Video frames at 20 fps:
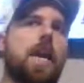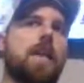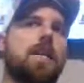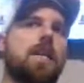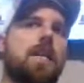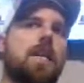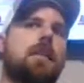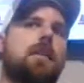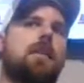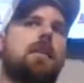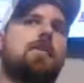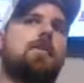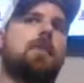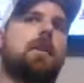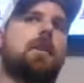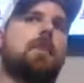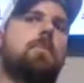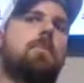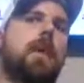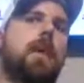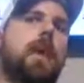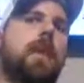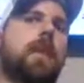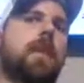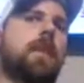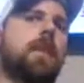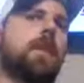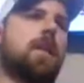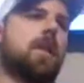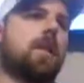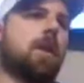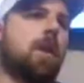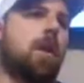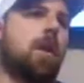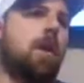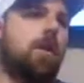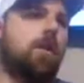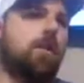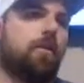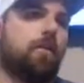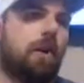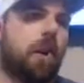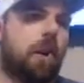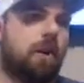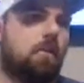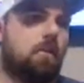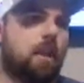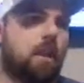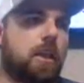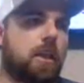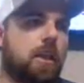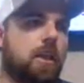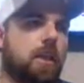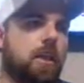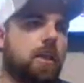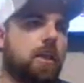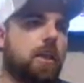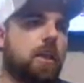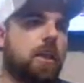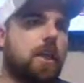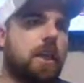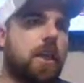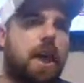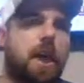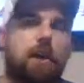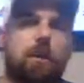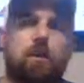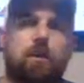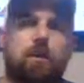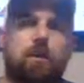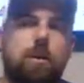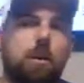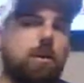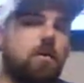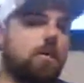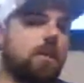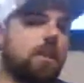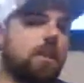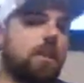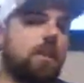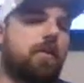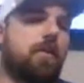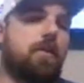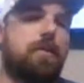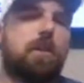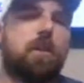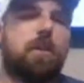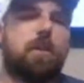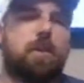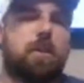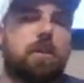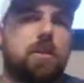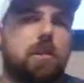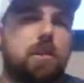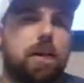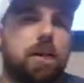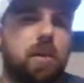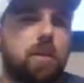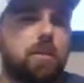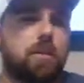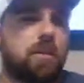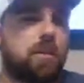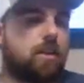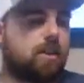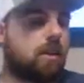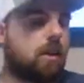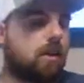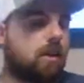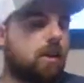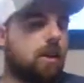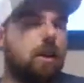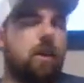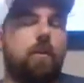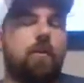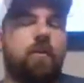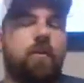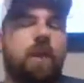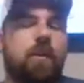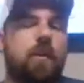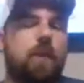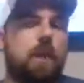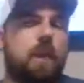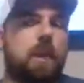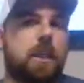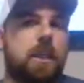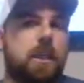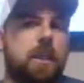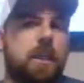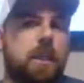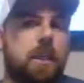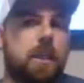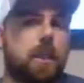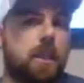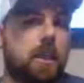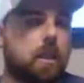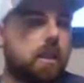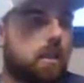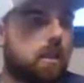Tell us a bit about the whole family and how it all comes together, because it's a whole family deal, isn't it?